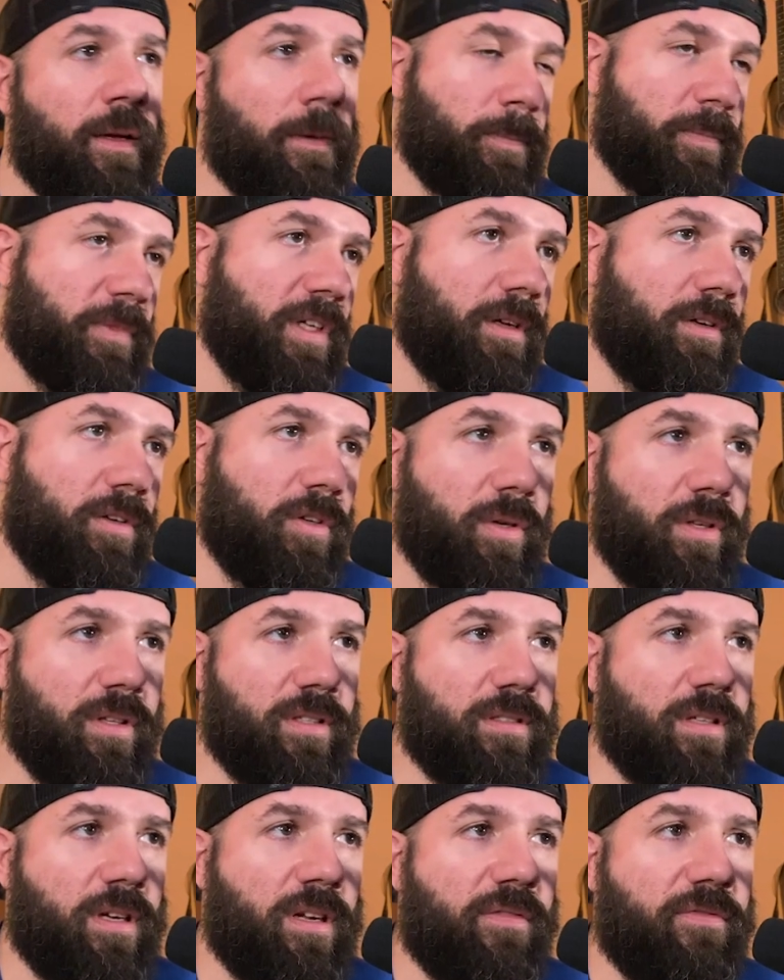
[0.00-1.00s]
you know, doing
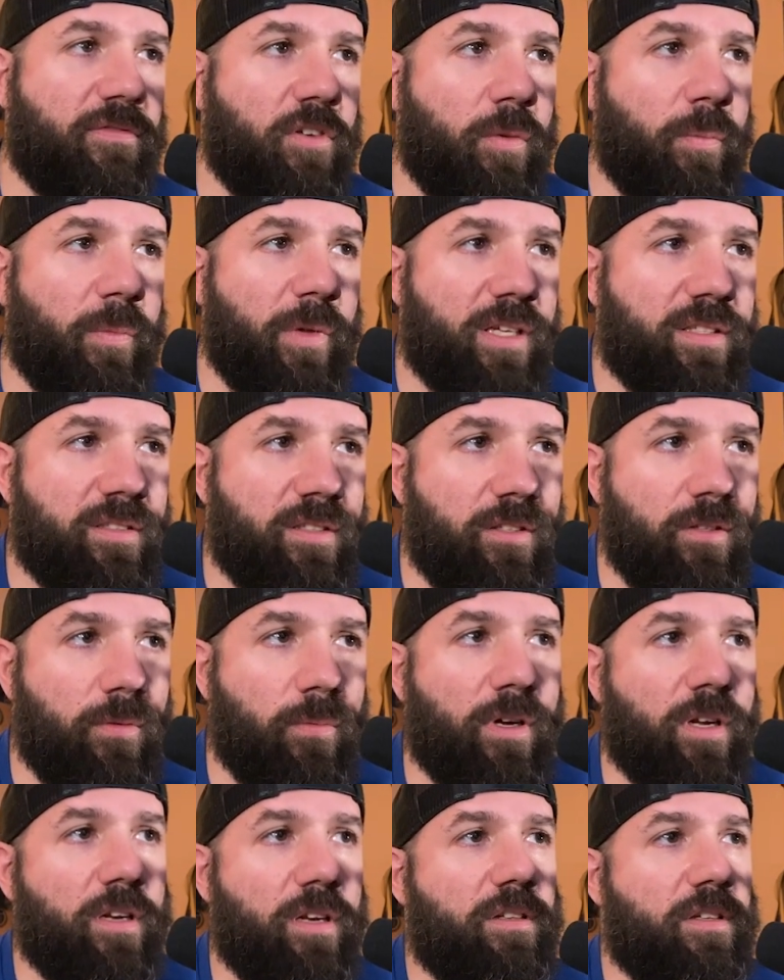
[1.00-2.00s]
this on a full mix and you
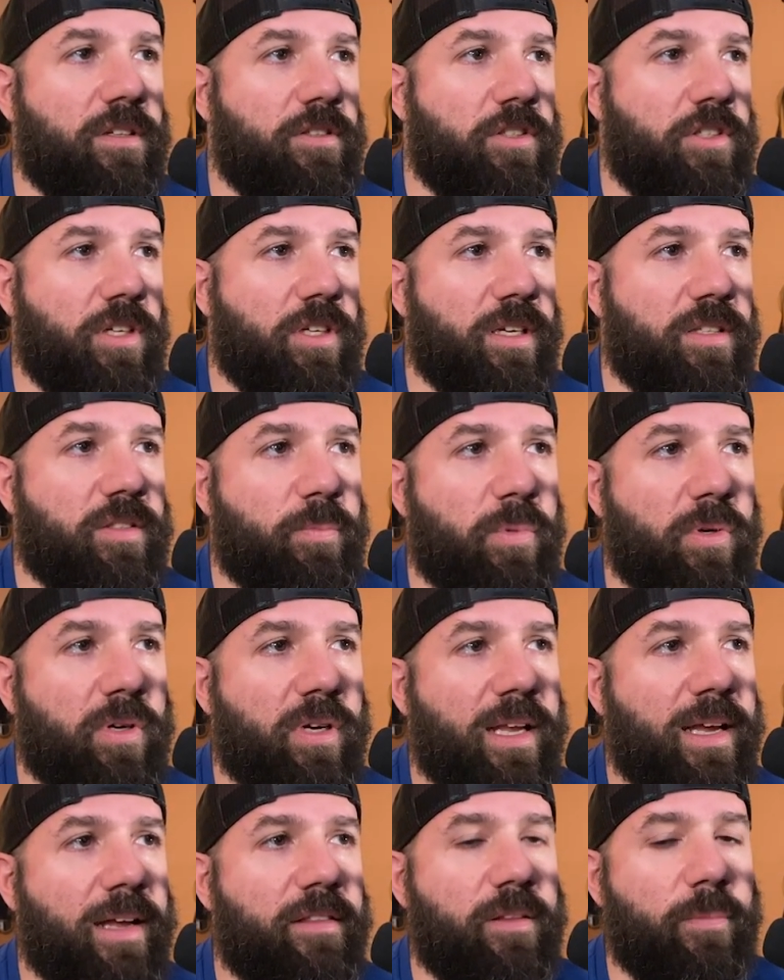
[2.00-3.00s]
wanted to just
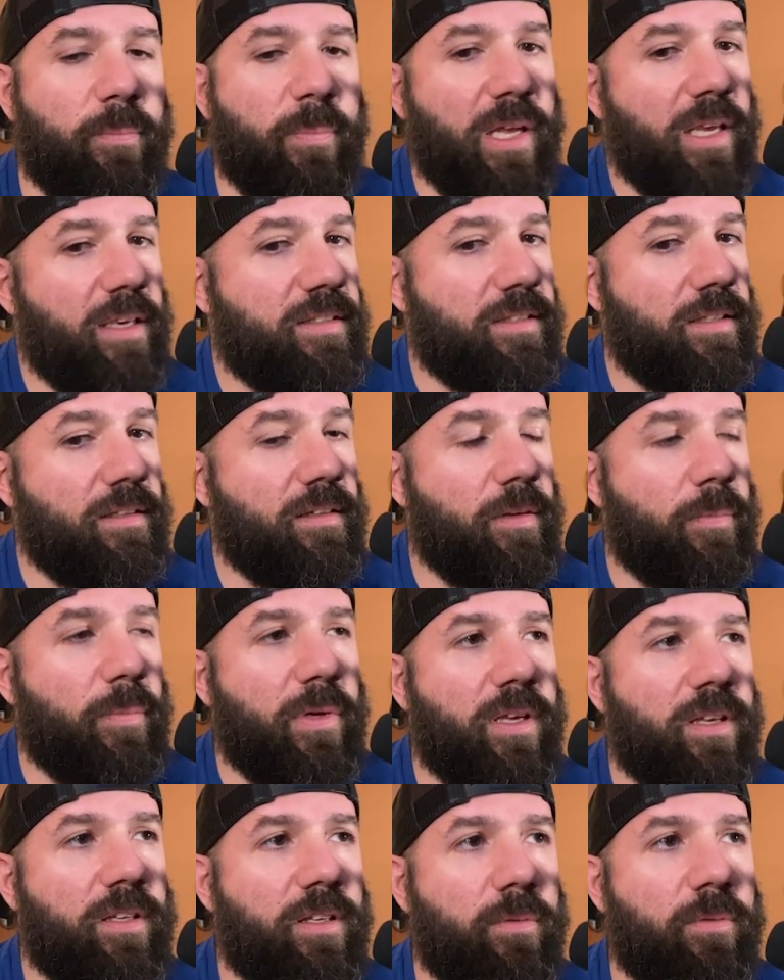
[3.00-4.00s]
bring out the bass a little
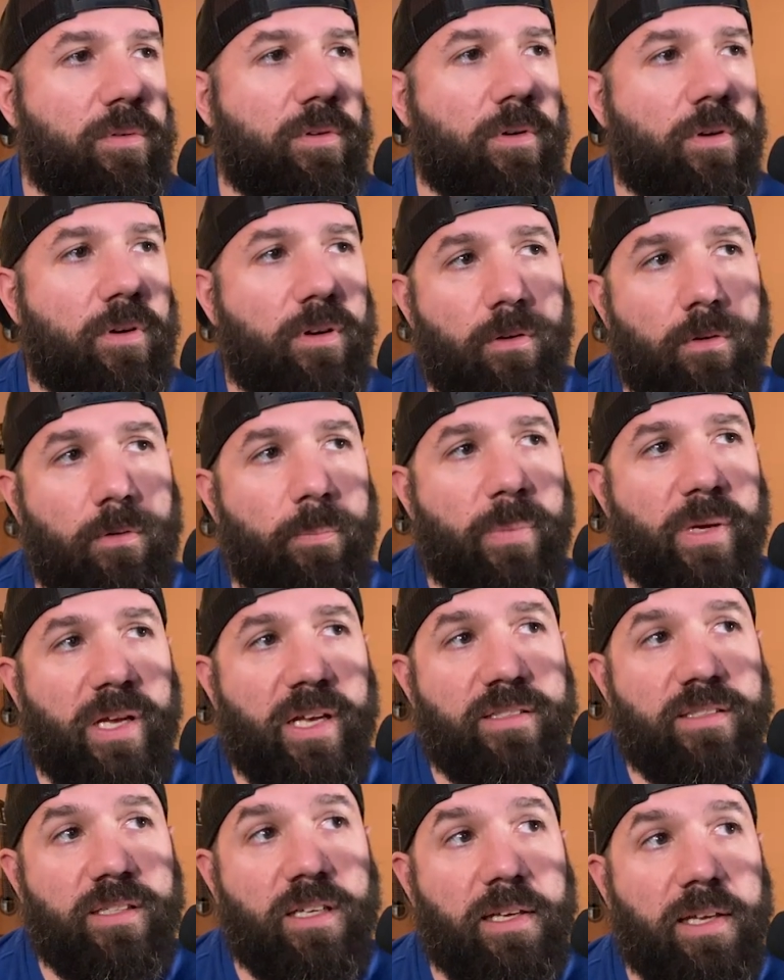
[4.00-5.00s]
bit, you or, or
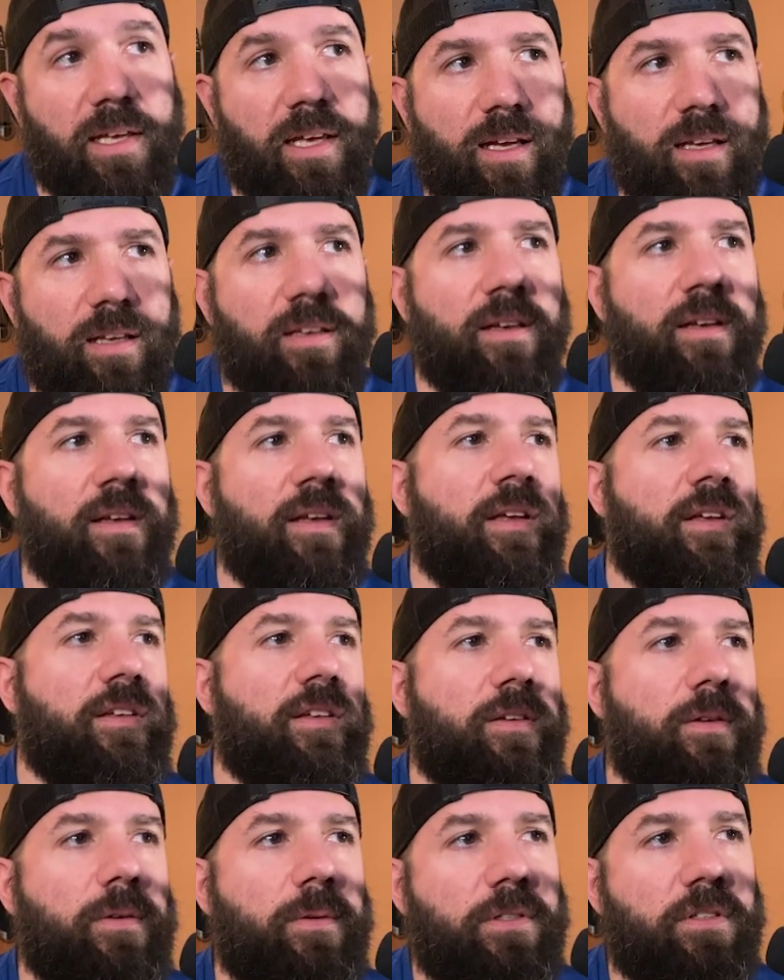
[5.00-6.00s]
bass and kick,
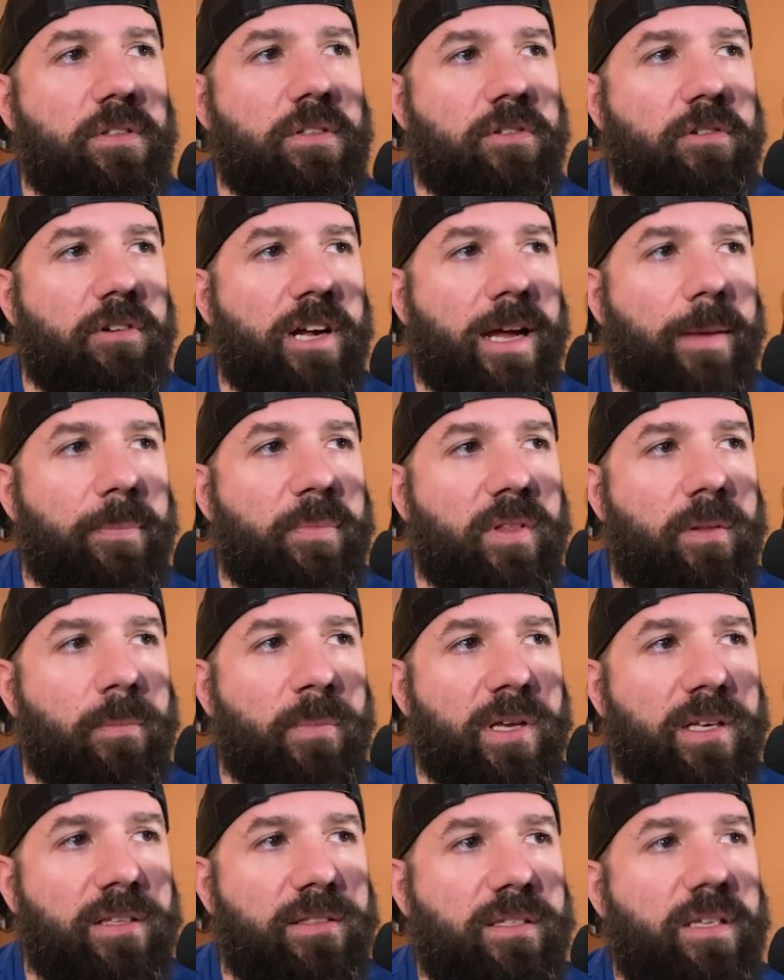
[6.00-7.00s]
you would just grab the
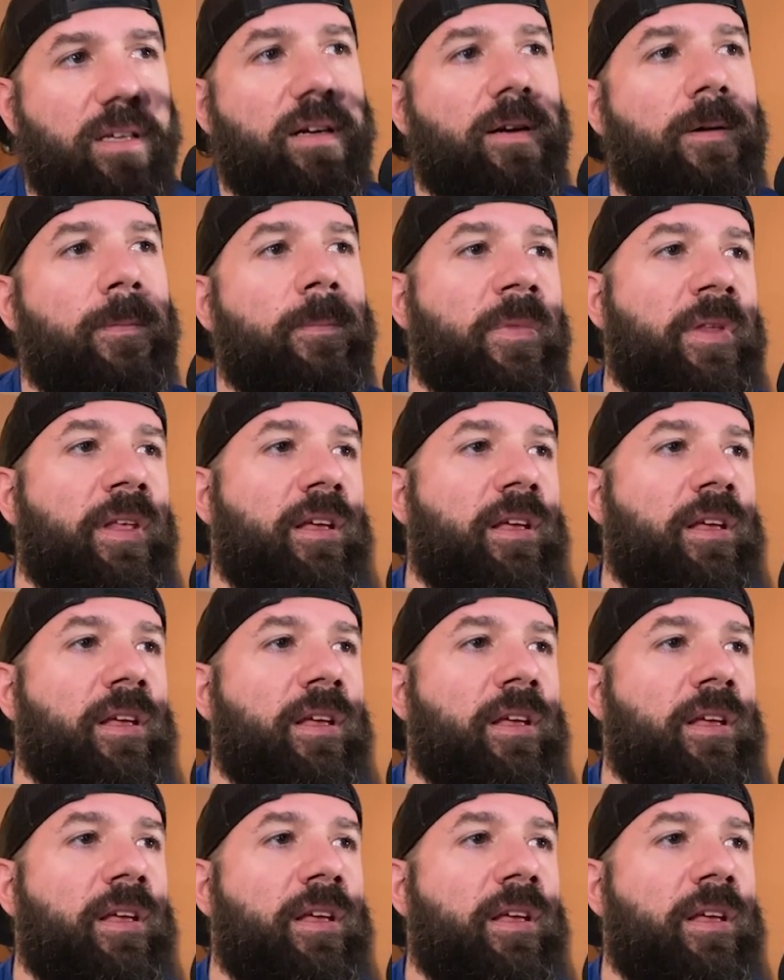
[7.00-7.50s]
mids here.